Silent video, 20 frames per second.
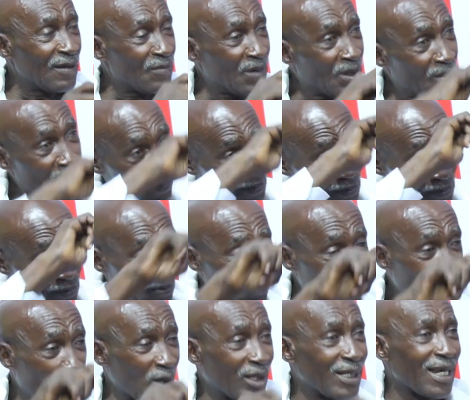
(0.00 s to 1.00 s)
me le
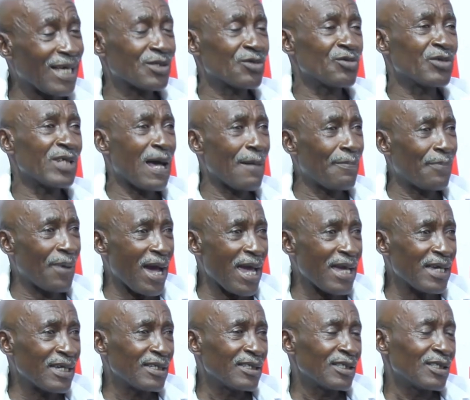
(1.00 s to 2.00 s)
bo glass no
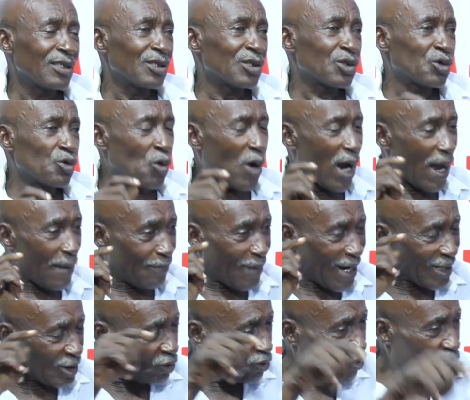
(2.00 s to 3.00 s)
apai so I
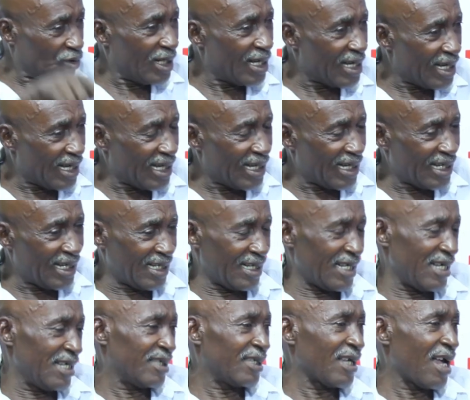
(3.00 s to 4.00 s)
pass through there
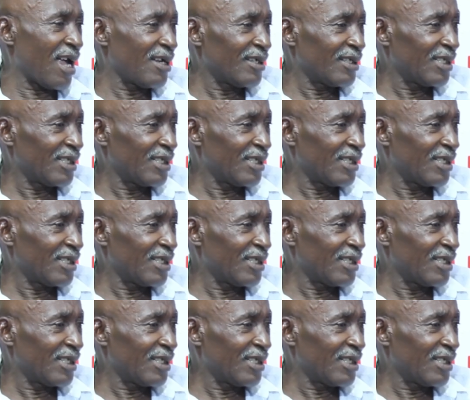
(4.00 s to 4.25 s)
and enter